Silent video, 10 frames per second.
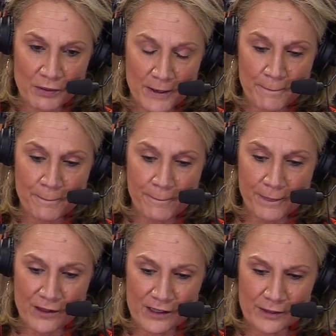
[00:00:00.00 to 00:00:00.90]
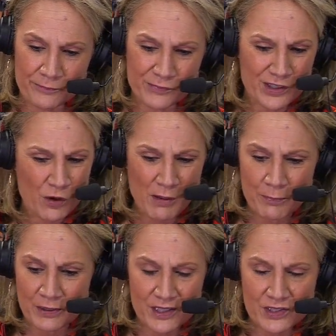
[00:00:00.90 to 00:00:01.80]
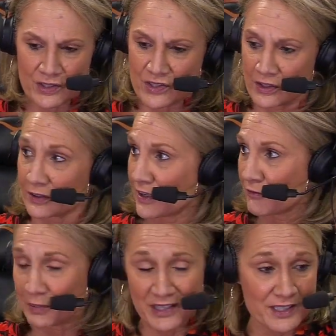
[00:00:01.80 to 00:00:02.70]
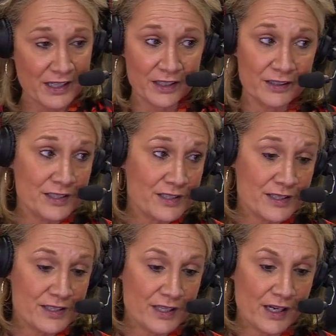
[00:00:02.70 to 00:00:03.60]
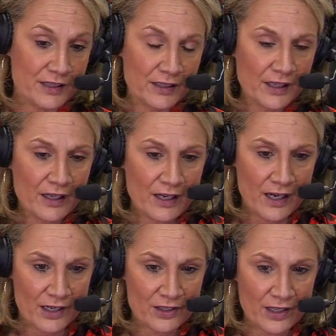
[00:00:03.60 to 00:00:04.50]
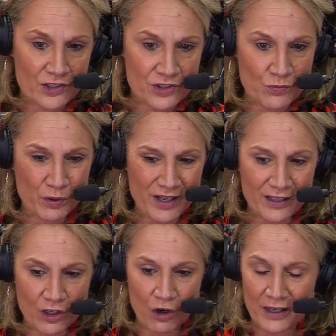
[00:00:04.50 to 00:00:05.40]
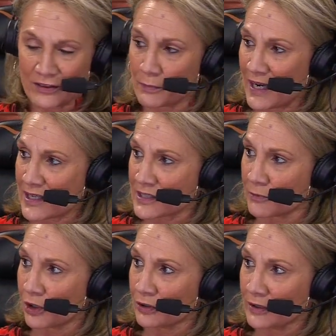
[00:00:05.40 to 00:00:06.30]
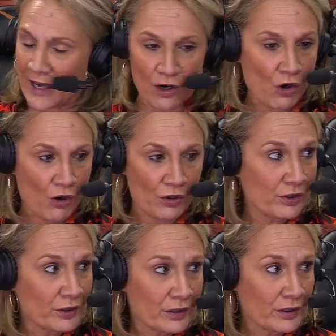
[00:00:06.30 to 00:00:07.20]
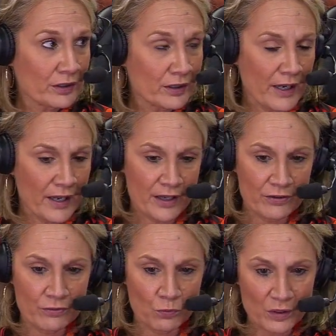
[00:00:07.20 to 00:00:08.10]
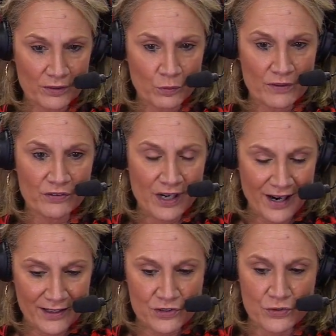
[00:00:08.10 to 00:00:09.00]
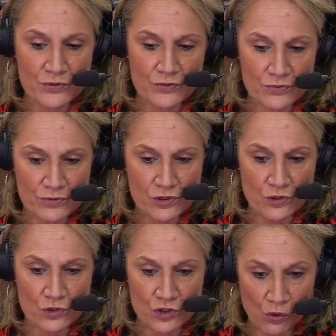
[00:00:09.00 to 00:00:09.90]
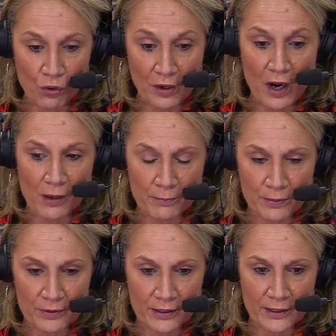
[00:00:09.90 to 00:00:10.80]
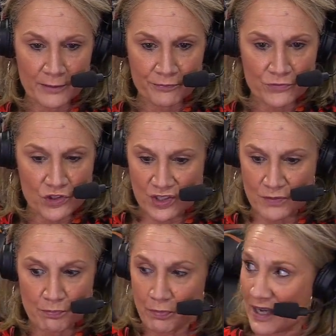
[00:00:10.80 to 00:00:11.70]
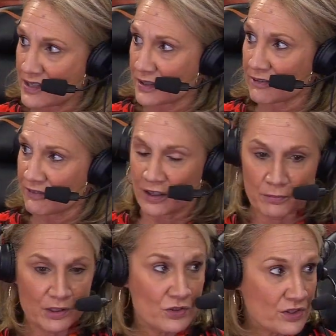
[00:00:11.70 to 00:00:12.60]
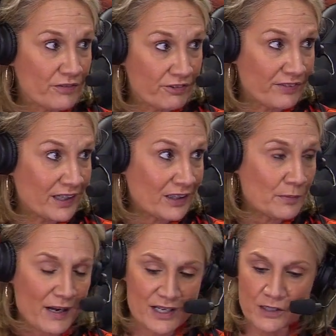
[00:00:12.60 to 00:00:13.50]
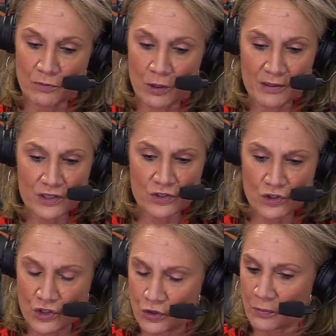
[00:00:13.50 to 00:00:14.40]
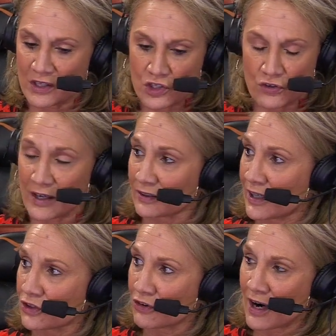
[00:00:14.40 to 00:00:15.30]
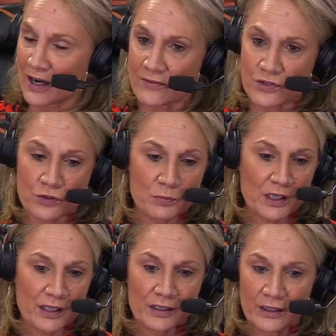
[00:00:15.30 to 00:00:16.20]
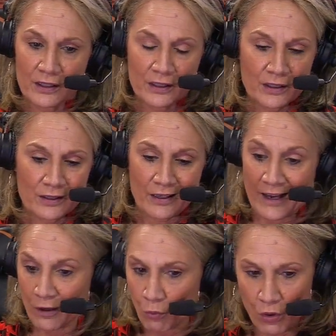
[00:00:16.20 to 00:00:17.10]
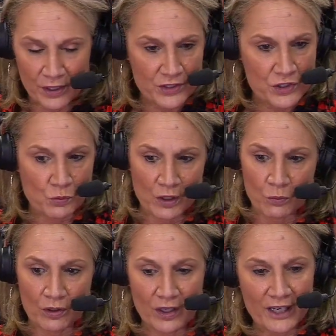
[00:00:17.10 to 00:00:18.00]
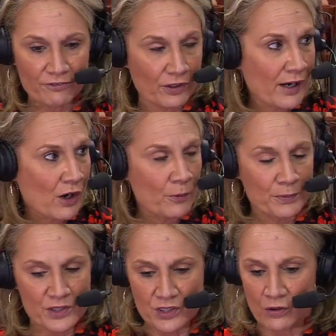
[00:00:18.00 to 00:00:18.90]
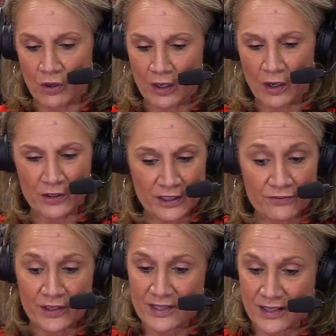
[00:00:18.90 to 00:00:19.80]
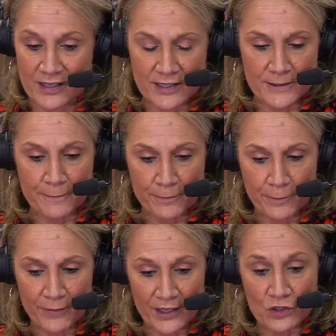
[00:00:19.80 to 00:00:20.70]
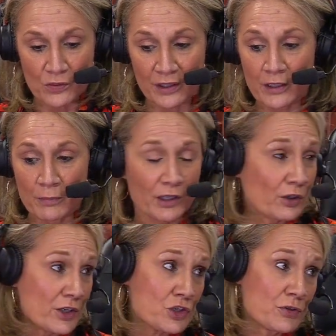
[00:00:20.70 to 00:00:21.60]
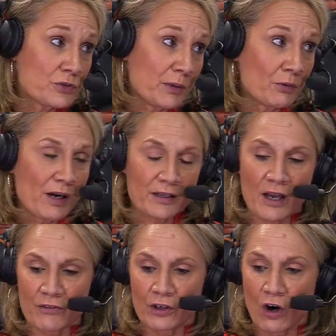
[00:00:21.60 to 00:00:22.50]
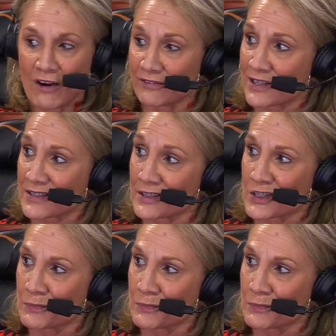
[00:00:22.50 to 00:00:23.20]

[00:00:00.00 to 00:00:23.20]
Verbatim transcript: But, um, you know, my biggest concern, and I've been saying this, is that I, I, we're not guarding the basketball at all. And we, we've got to, to shore up um, just basic fundamentals of defending the basketball because there's just too many straight line drives, too many and ones where we're late for help. And so our, our defense has is really a bigger issue to me right now than our offense is.